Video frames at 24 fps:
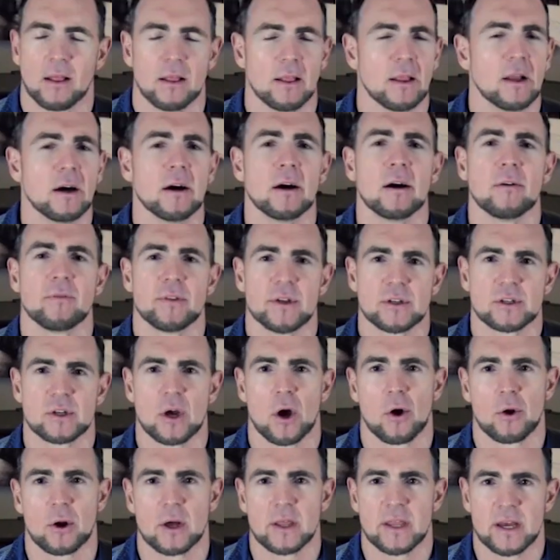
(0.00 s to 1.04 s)
Love the
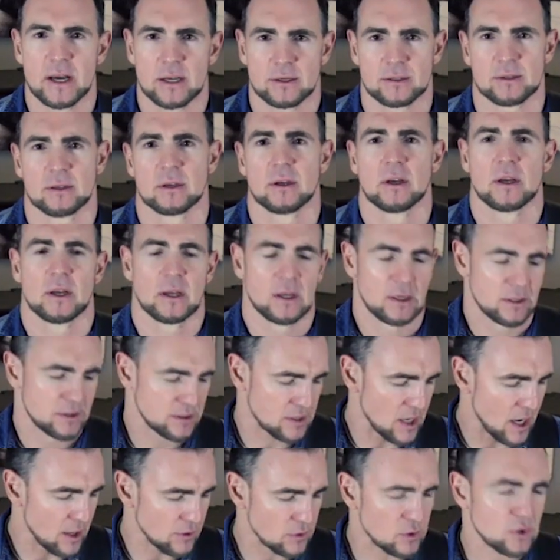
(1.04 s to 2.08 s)
tone of this.
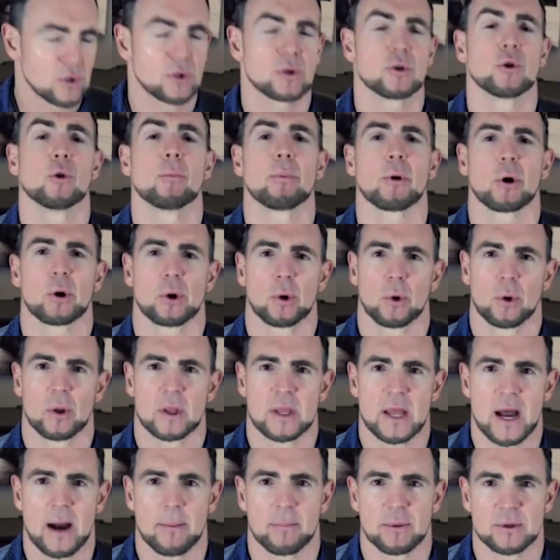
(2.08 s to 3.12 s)
Sounds super cool
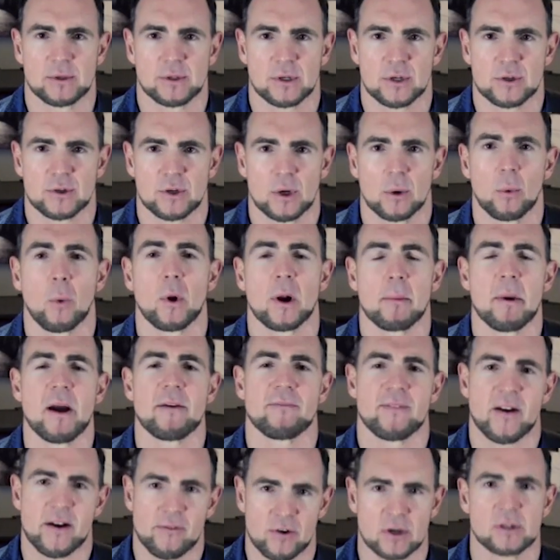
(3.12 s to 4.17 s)
in that position. One of my
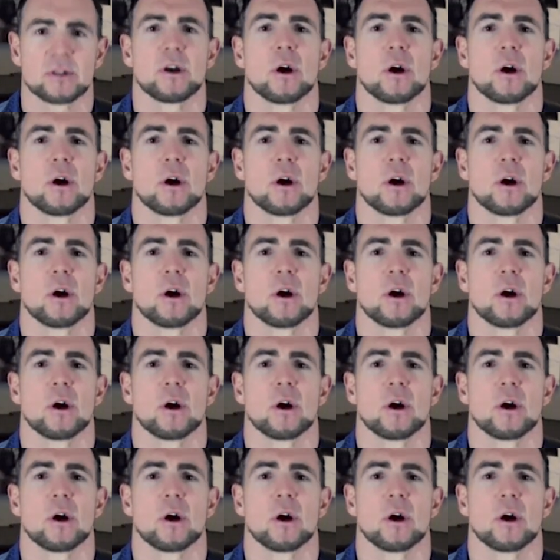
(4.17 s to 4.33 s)
favorite